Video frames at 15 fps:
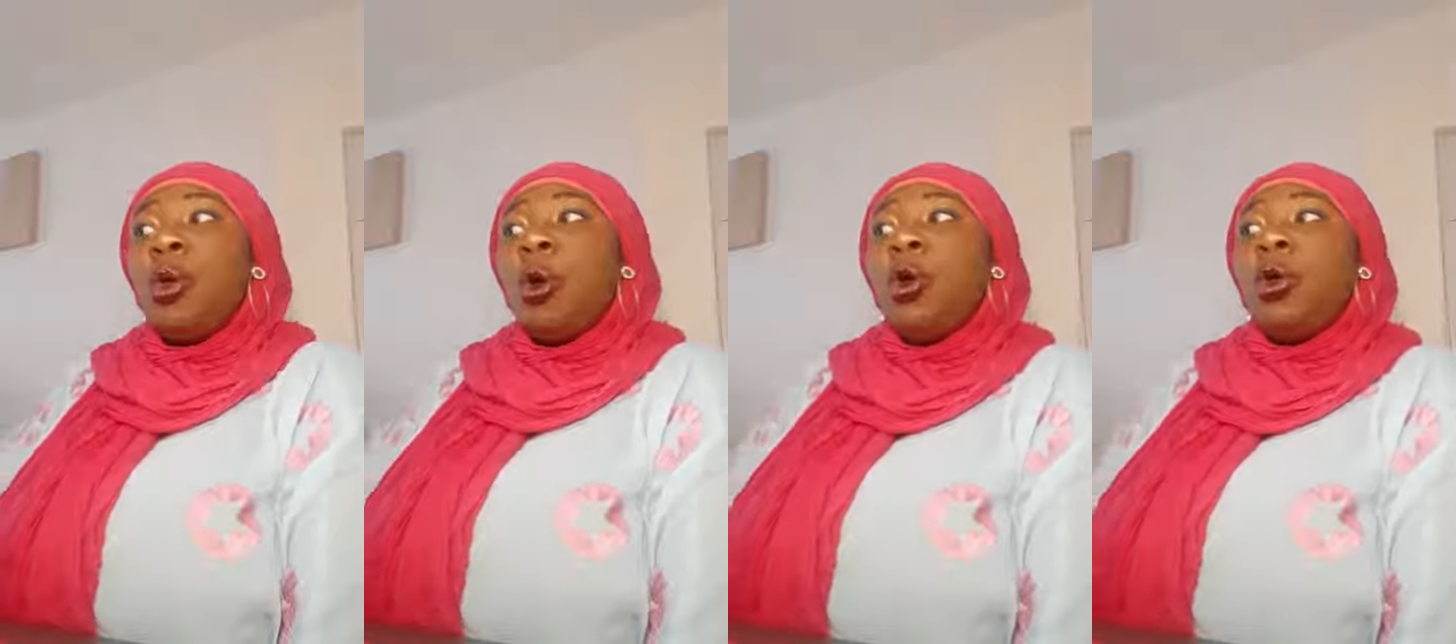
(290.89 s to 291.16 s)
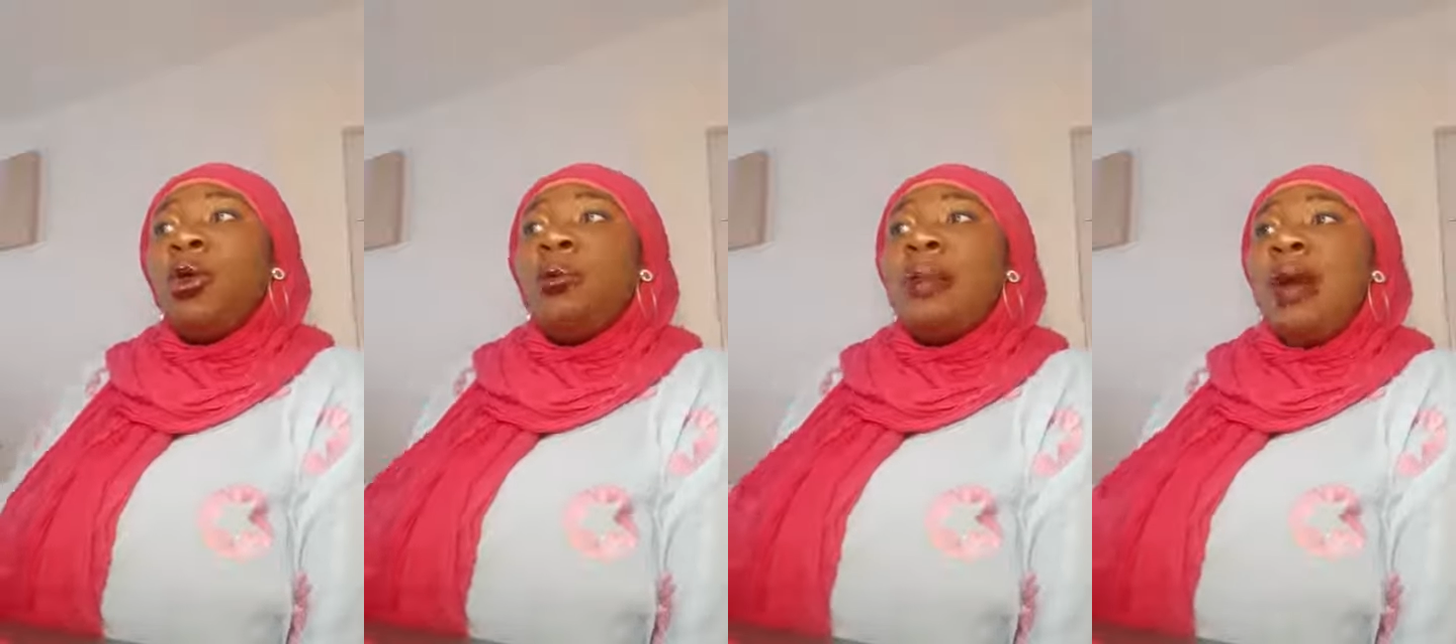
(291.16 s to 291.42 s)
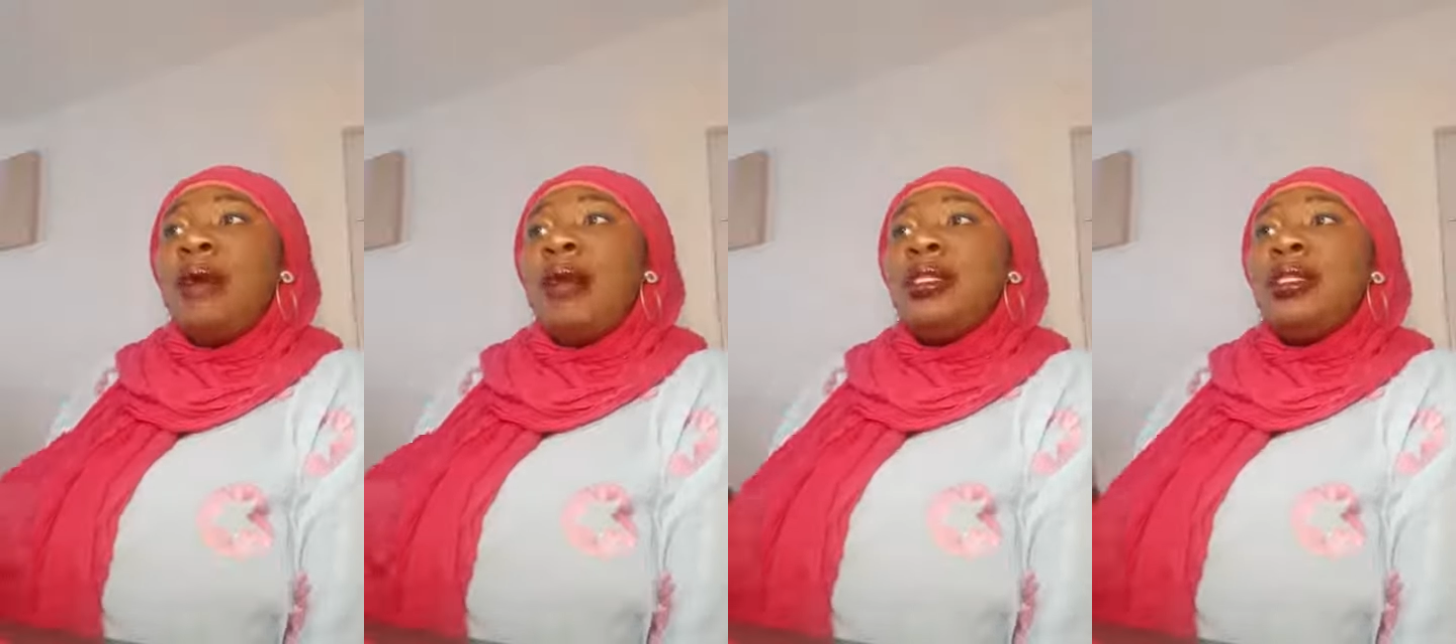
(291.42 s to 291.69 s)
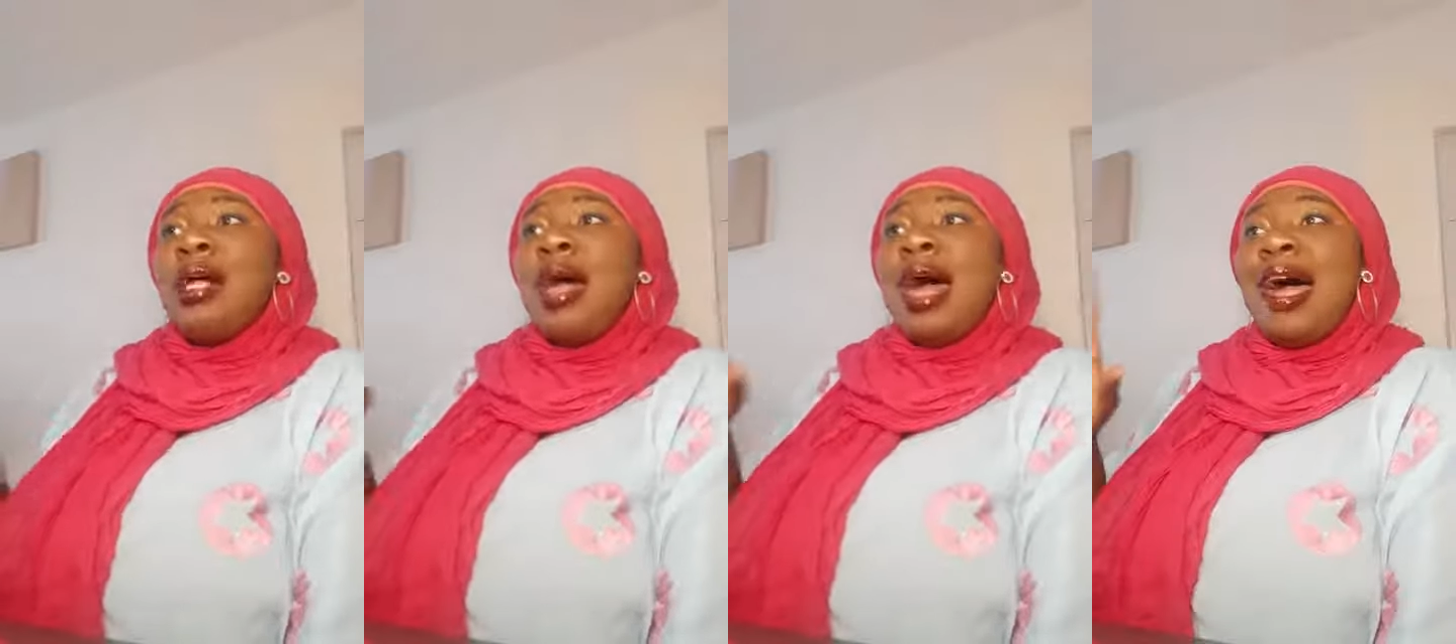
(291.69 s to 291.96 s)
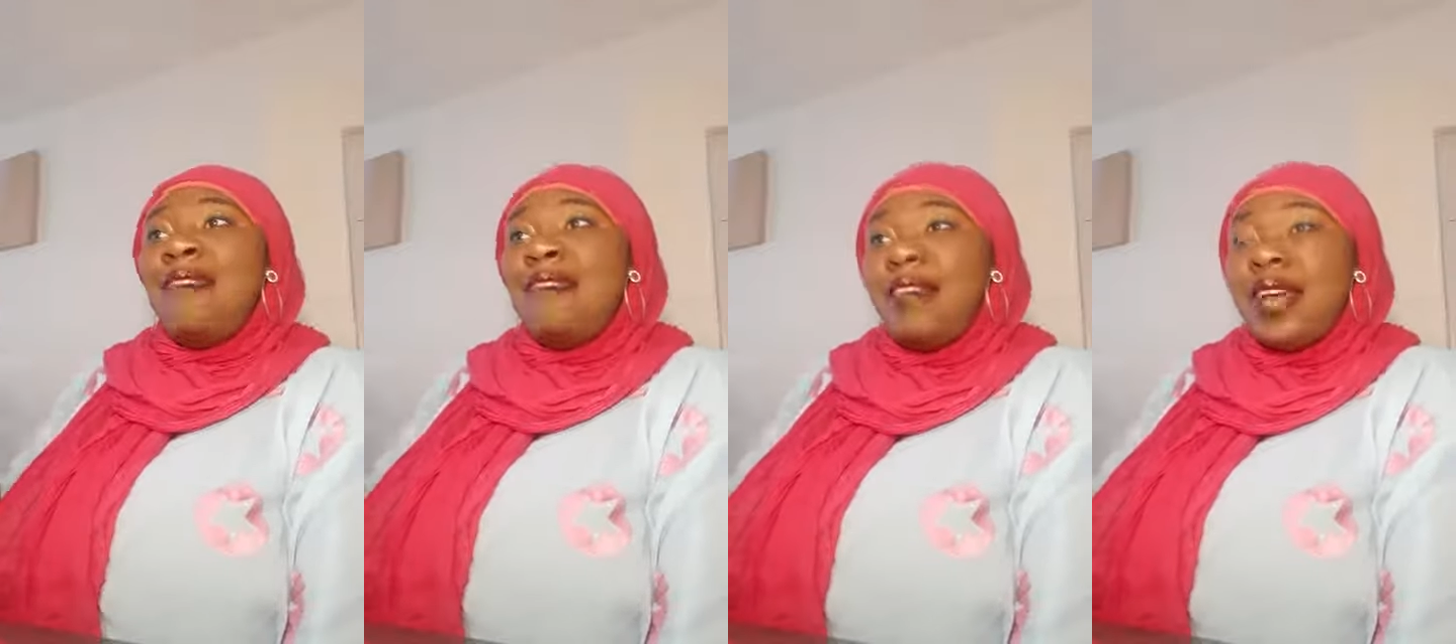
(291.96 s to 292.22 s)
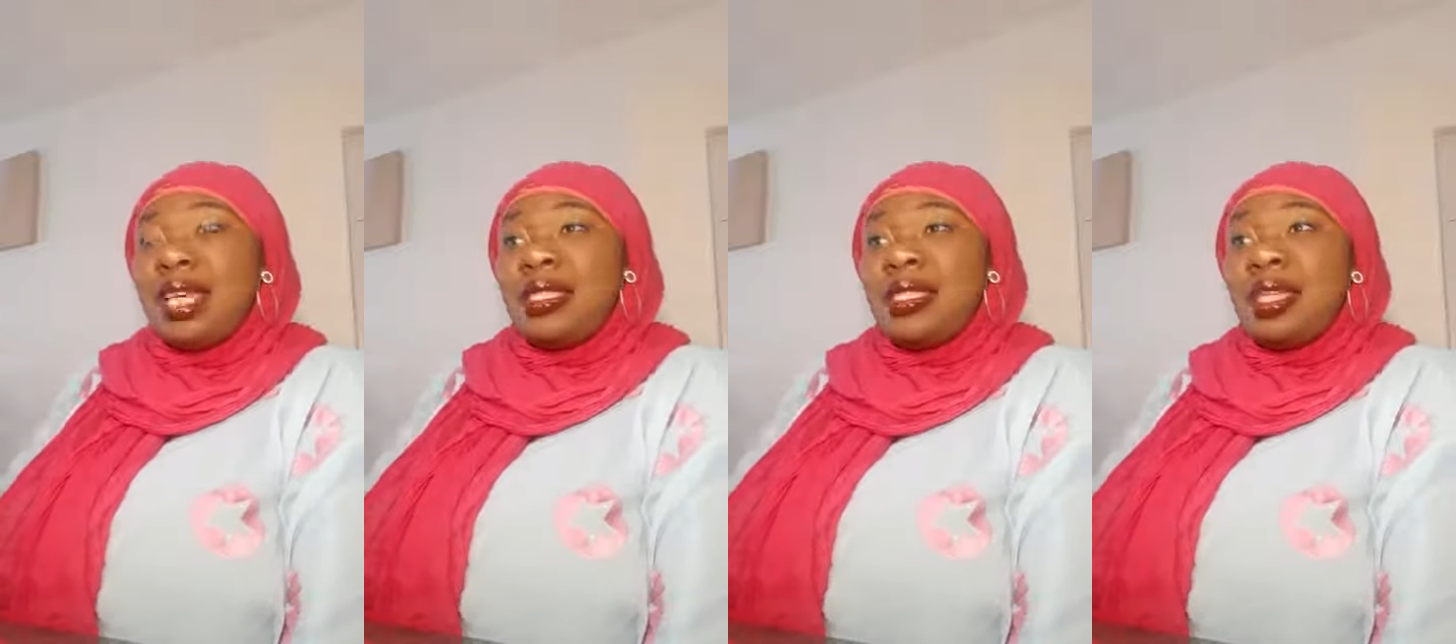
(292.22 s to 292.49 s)
on marital
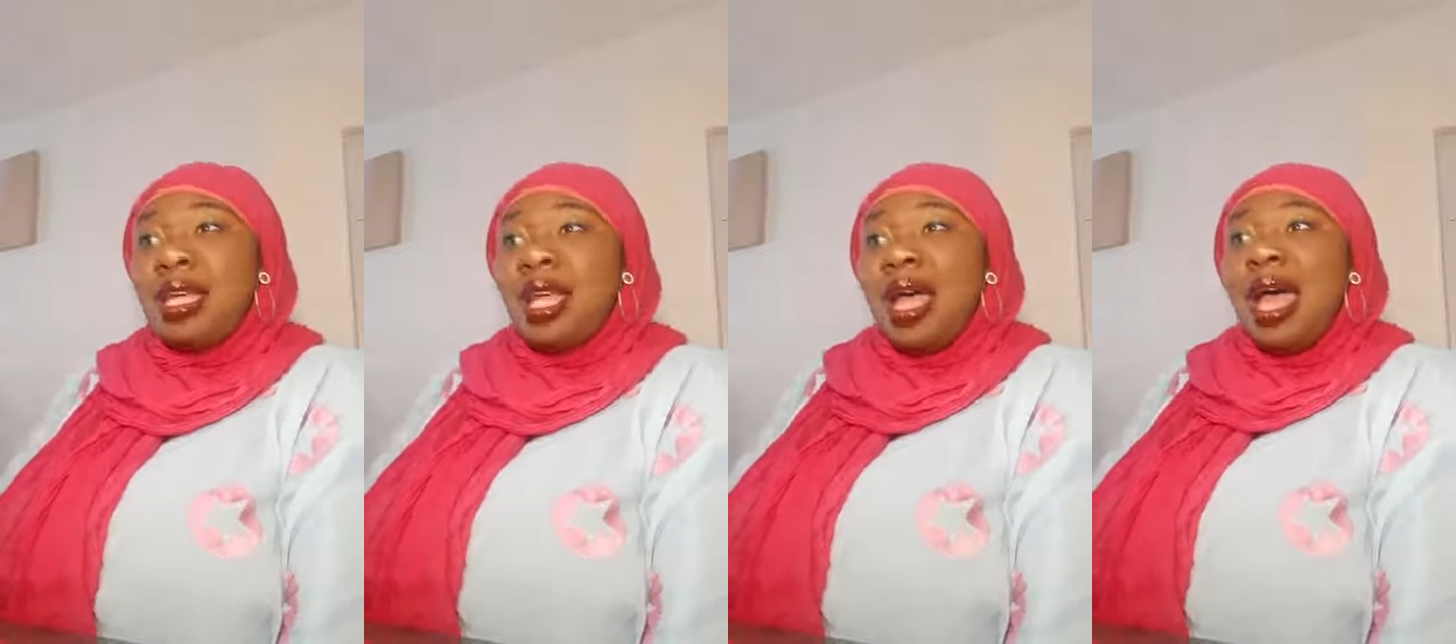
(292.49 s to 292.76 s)
affairs,